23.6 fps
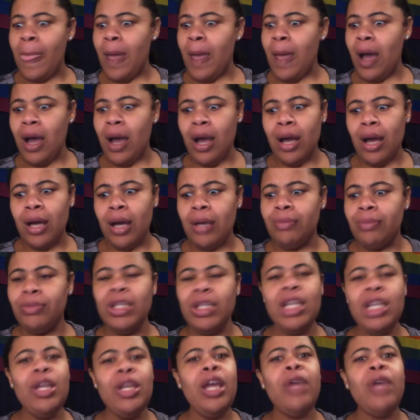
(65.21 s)
It
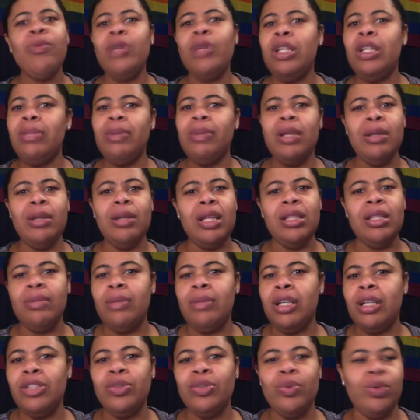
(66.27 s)
ain't really been nothing
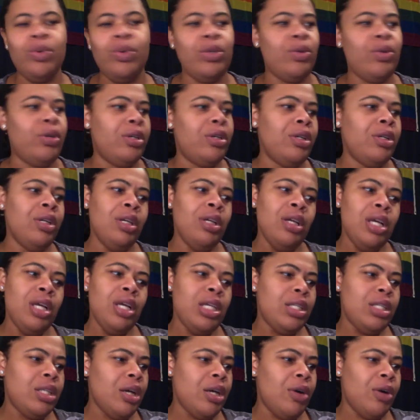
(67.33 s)
much going on.
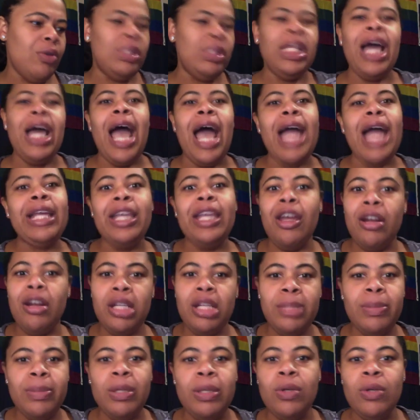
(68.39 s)
So, that I care to
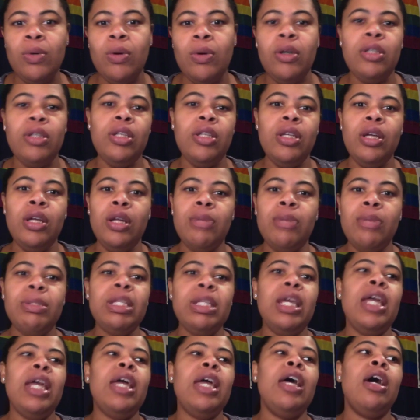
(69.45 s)
speak on. You know what I'm
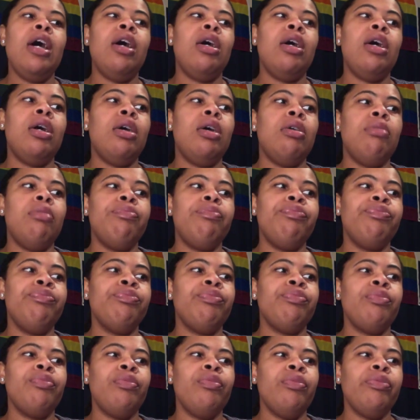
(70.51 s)
saying? I
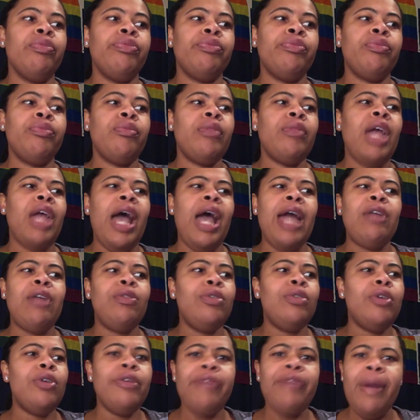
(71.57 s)
don't
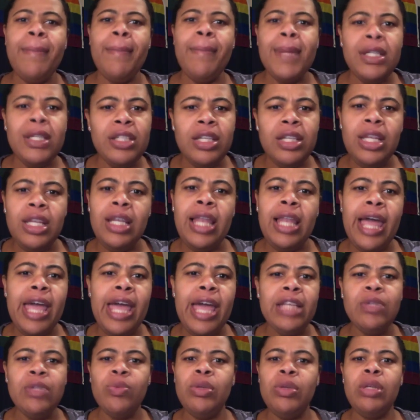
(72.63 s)
know if I mentioned it
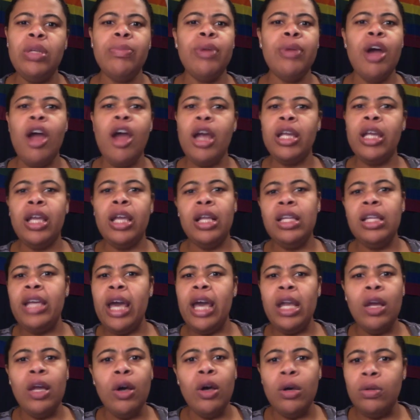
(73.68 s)
last week, but R. Kelly
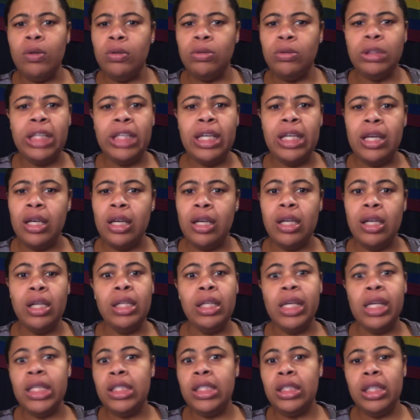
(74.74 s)
got a whole new
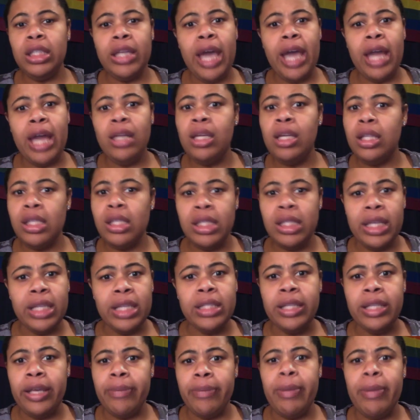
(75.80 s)
allegedly got another sex
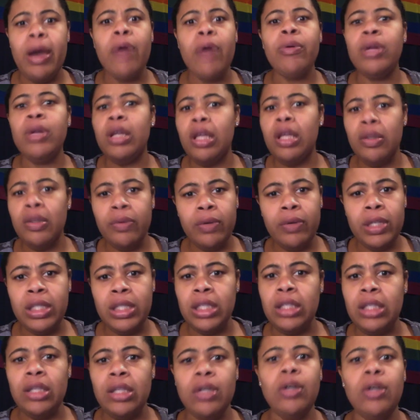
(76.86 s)
tape out with another
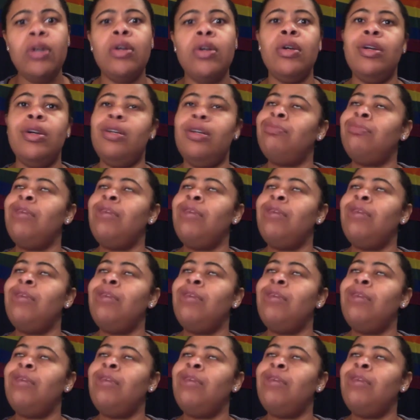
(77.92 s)
14-year-old girl.